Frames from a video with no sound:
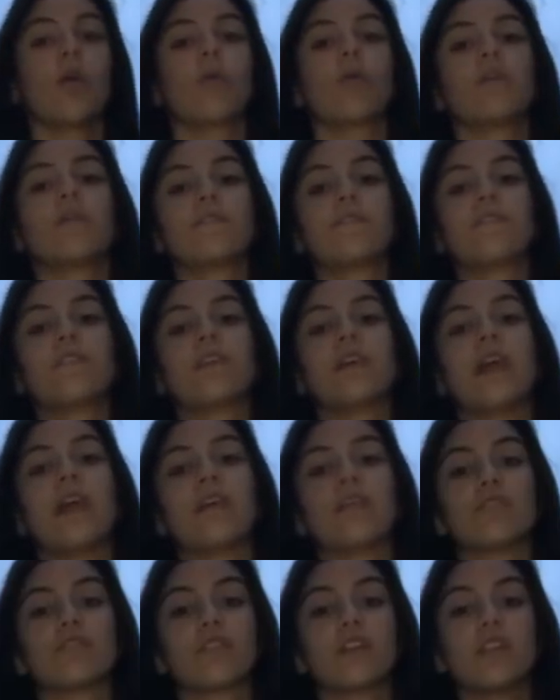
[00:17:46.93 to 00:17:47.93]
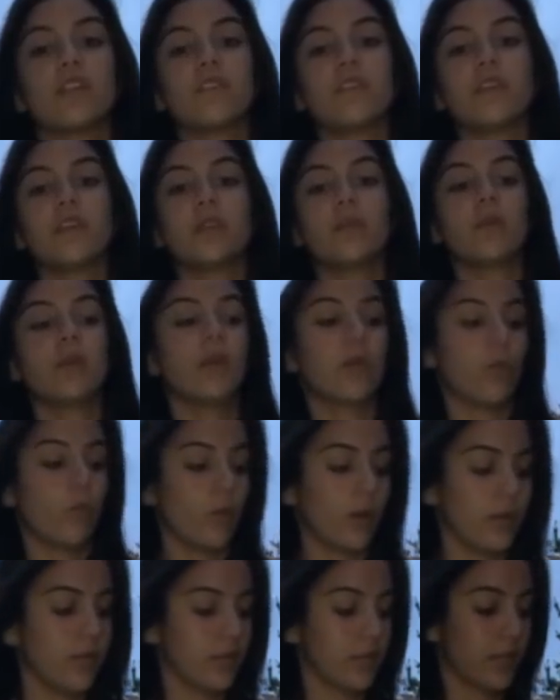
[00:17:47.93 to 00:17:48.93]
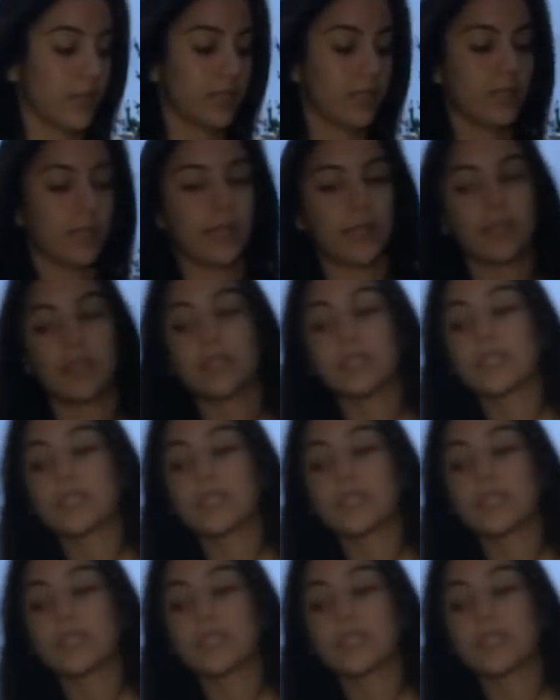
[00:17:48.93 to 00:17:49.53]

One foot out in front of you, one tucked in like